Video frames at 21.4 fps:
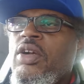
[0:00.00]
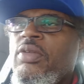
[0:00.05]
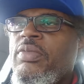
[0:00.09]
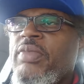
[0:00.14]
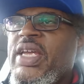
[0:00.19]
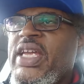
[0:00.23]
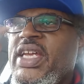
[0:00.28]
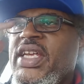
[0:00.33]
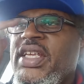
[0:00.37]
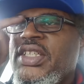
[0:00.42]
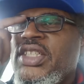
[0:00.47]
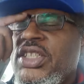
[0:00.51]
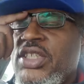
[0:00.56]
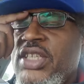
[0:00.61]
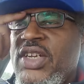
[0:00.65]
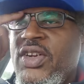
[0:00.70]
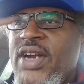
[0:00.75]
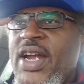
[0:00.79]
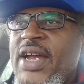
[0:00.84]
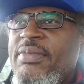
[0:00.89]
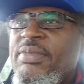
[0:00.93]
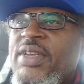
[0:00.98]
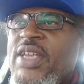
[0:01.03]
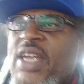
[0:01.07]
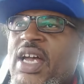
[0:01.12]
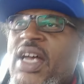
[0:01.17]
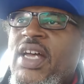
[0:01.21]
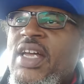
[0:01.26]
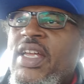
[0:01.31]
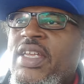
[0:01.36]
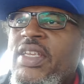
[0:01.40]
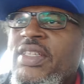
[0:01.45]
man scrap
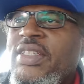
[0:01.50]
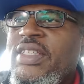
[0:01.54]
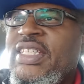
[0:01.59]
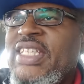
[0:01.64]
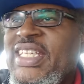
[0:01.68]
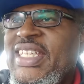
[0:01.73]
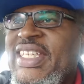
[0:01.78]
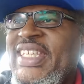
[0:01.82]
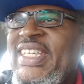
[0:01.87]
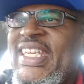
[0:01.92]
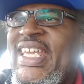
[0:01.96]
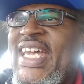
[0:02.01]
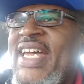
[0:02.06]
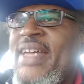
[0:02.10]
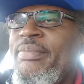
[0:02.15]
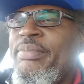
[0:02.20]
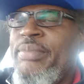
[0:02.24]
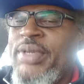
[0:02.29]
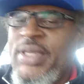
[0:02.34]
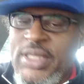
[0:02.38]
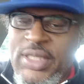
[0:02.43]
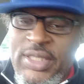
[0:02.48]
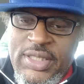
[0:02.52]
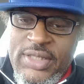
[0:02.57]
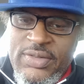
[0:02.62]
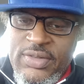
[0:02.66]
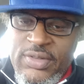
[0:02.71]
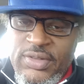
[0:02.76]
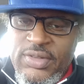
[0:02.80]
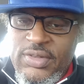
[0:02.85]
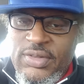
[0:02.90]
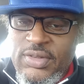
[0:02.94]
guy to not being
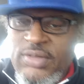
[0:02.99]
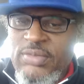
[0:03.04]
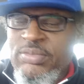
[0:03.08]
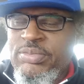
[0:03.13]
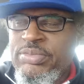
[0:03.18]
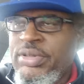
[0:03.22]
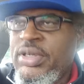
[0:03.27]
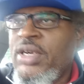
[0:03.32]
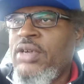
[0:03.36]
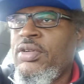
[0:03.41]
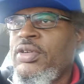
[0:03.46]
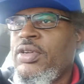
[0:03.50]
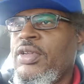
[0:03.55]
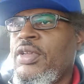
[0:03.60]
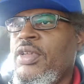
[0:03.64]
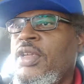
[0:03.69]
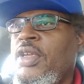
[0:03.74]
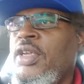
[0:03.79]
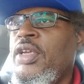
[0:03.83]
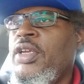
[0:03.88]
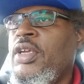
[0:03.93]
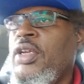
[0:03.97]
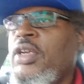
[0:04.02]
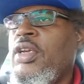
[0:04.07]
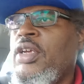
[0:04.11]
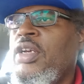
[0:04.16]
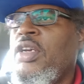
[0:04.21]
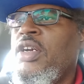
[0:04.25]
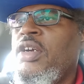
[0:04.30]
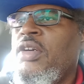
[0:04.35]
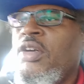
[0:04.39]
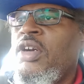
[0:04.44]
broke,
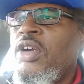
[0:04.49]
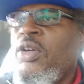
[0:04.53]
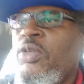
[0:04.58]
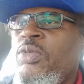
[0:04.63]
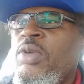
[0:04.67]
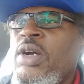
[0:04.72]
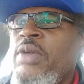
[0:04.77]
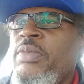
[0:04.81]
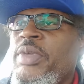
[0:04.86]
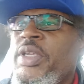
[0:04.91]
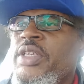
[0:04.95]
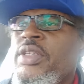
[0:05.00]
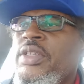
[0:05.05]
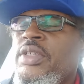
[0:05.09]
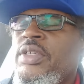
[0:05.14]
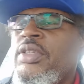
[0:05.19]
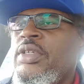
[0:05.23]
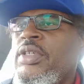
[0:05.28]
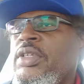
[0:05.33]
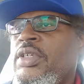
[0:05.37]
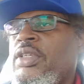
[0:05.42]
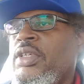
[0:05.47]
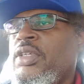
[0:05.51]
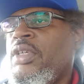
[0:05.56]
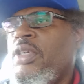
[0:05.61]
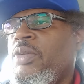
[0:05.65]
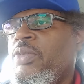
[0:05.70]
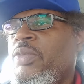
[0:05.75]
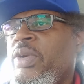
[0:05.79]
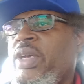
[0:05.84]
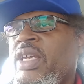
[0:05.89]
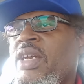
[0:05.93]
or a
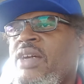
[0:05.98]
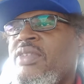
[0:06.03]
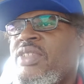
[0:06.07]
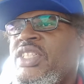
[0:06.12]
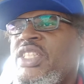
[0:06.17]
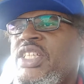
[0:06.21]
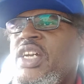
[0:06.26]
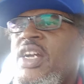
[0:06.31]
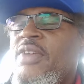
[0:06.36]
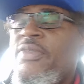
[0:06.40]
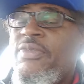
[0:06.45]
woman. We're going to start